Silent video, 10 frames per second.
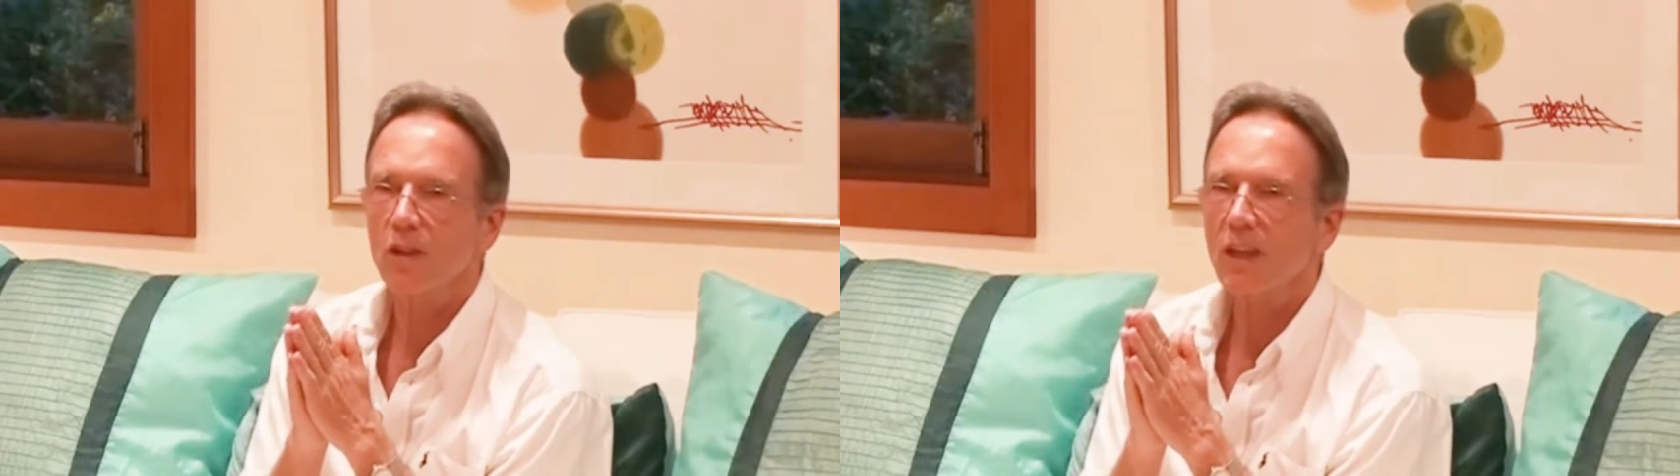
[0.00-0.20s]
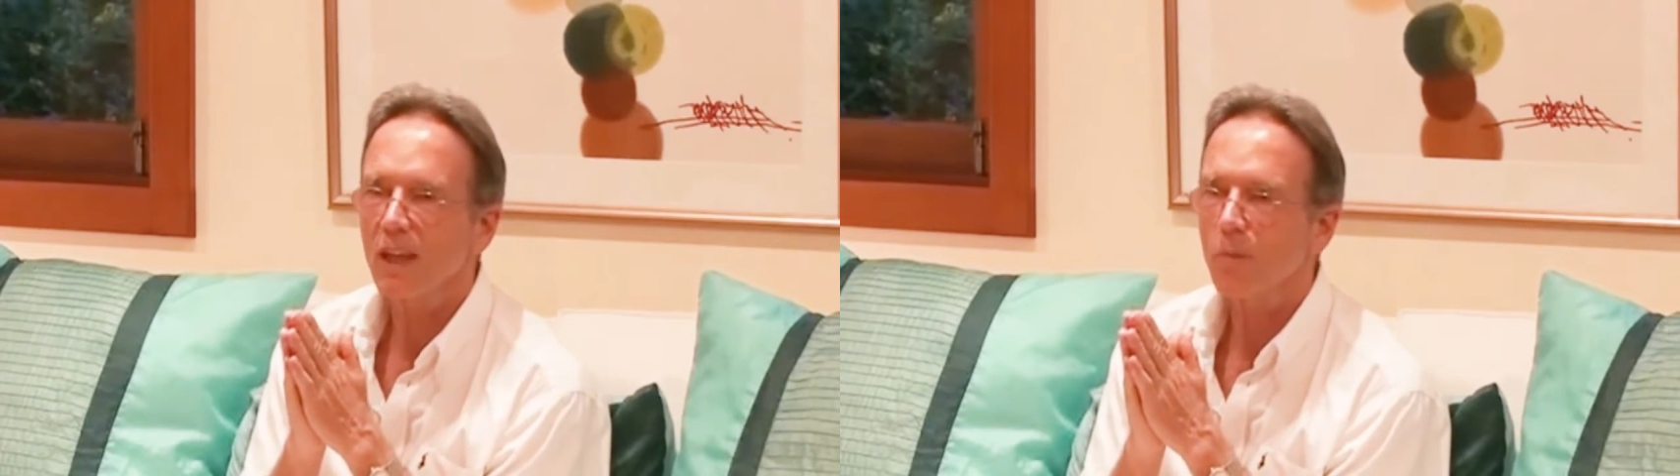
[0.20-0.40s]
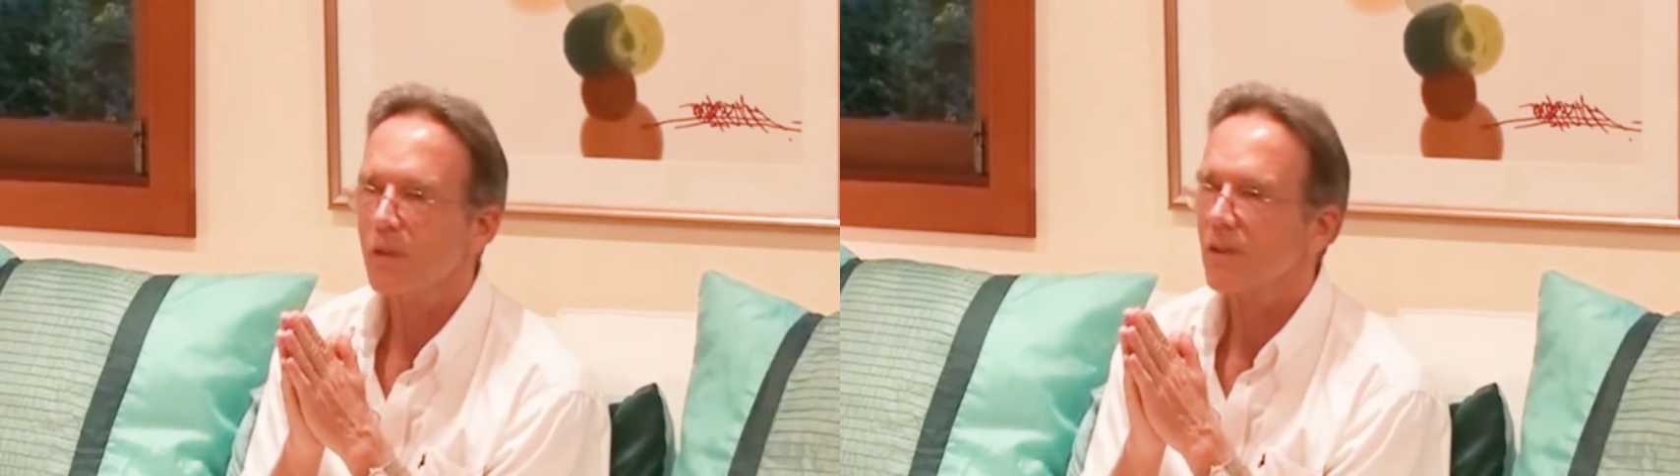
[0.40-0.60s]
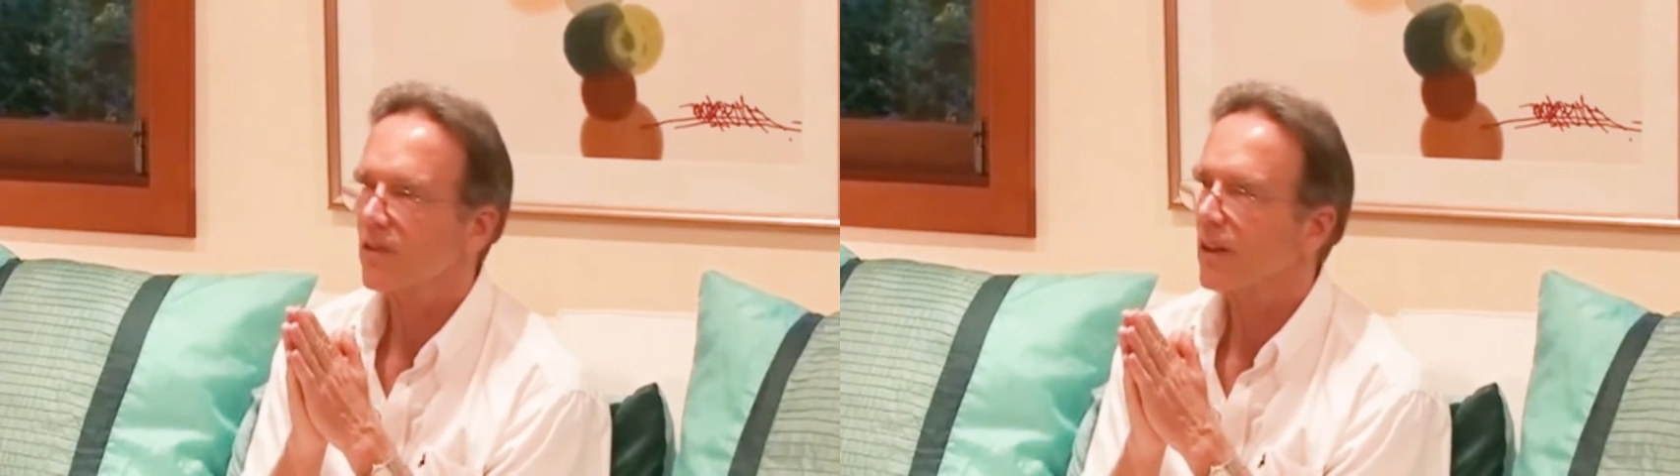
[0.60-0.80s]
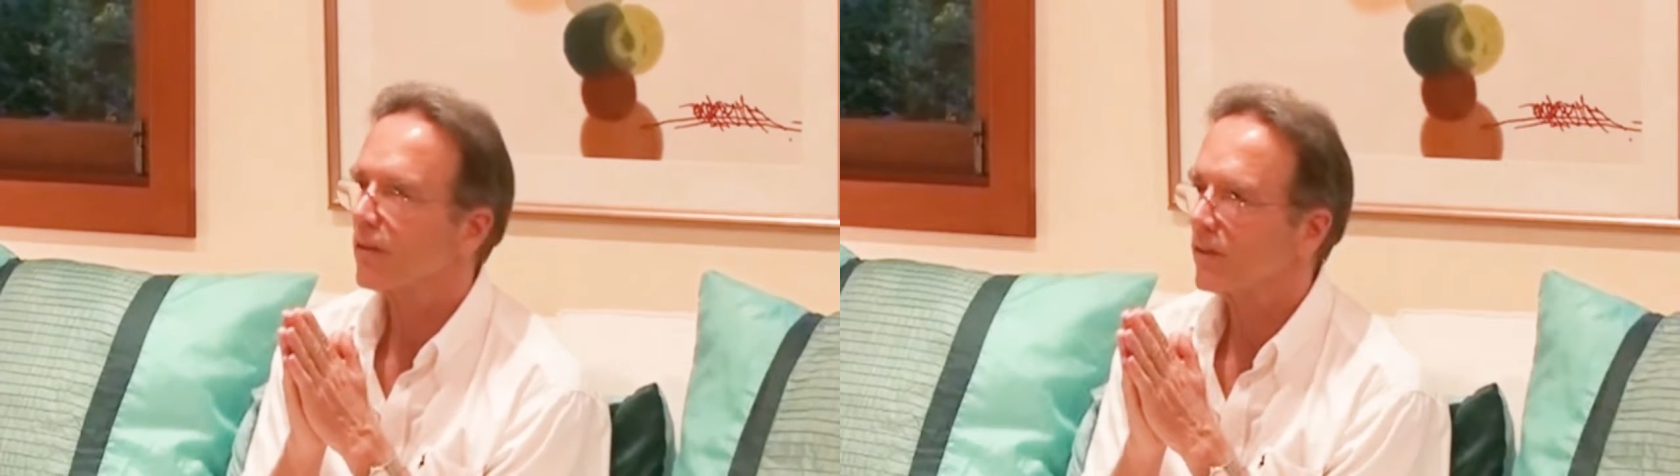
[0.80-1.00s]
to keep
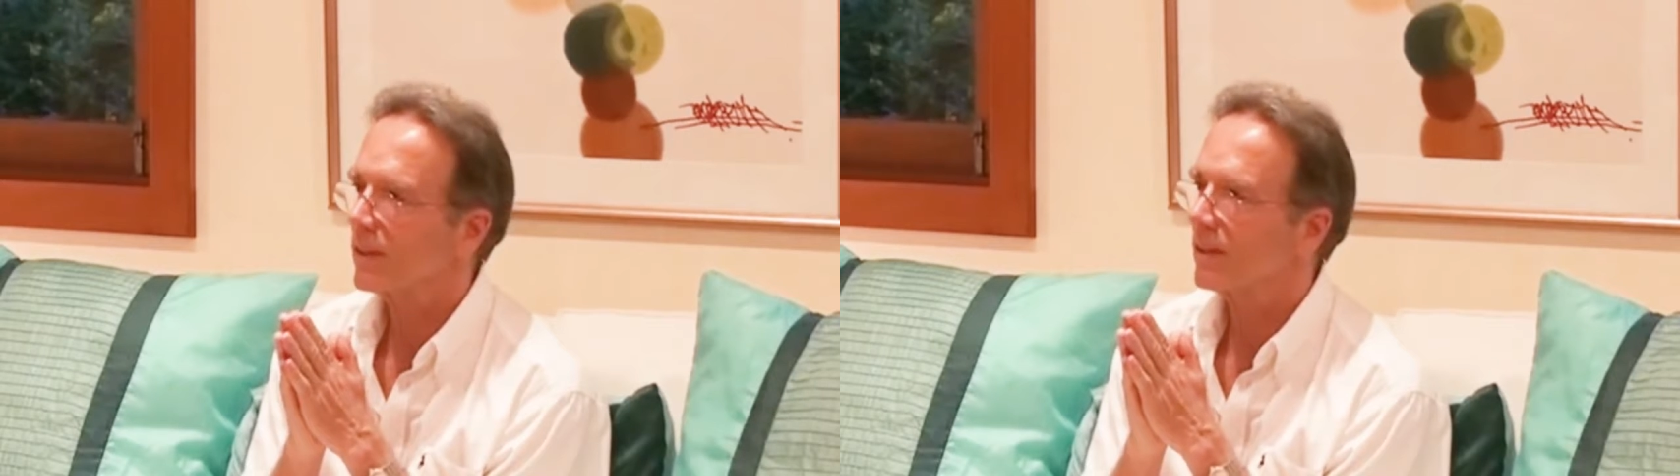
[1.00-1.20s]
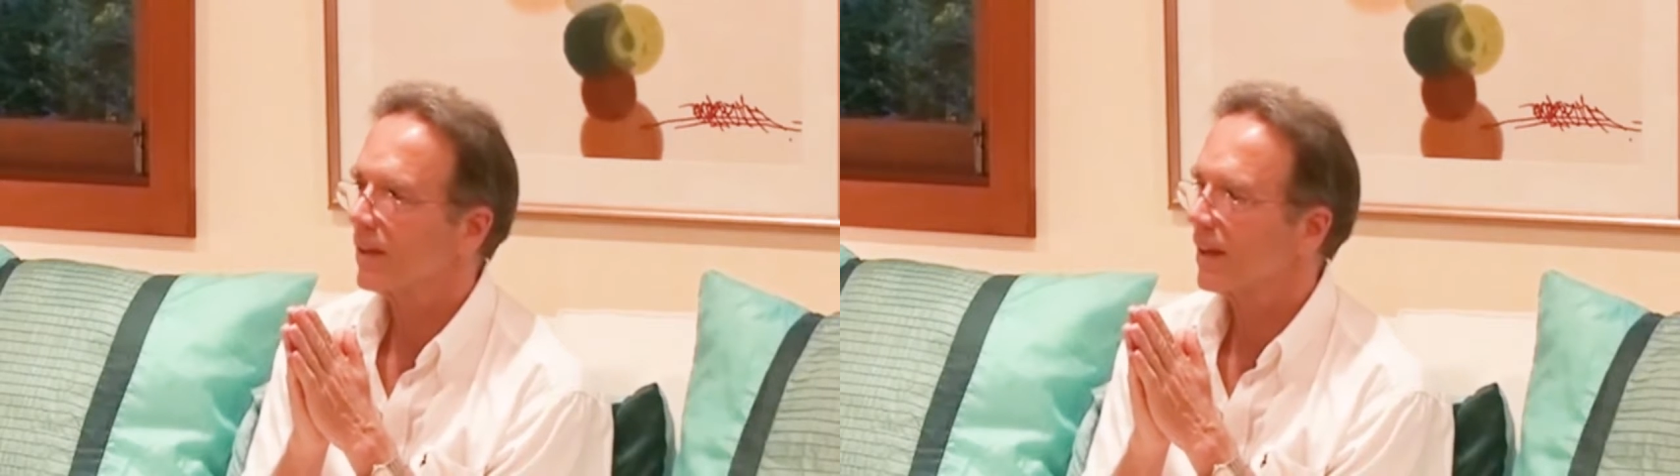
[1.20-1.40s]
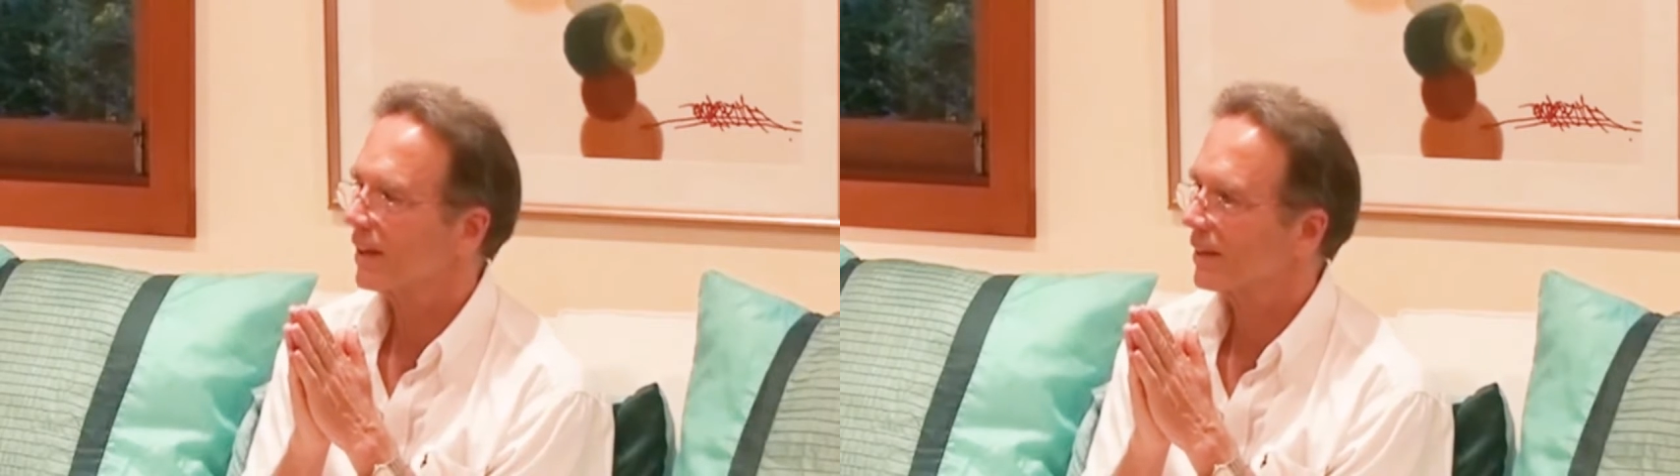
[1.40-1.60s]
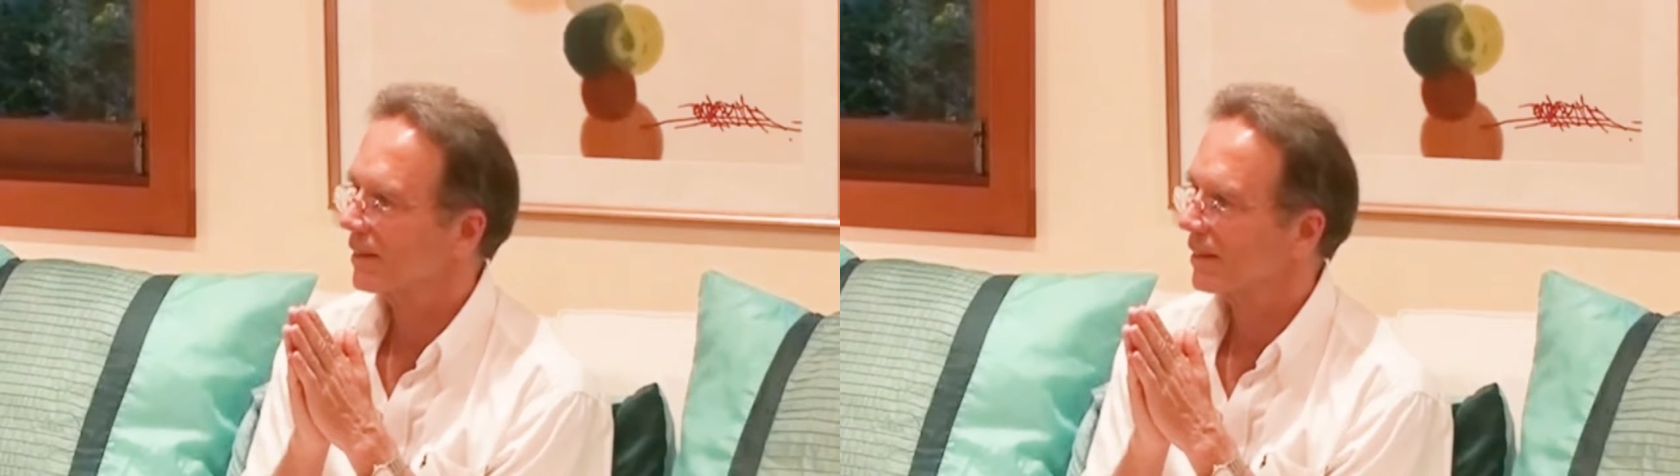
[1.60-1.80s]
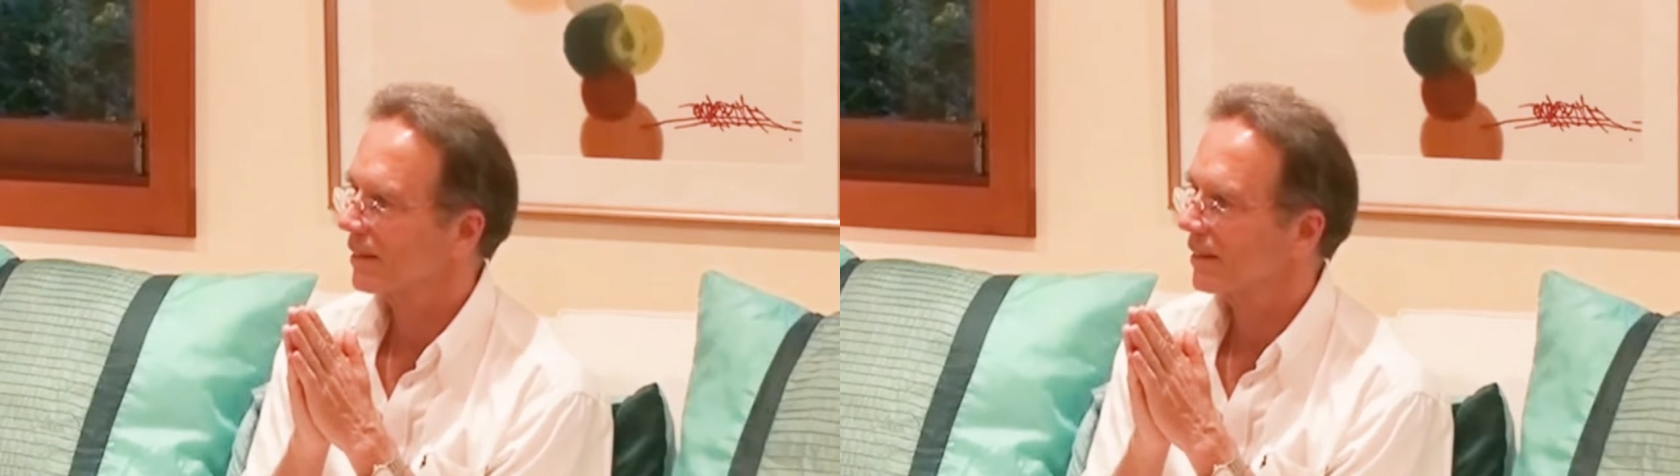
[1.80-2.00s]
itself intact.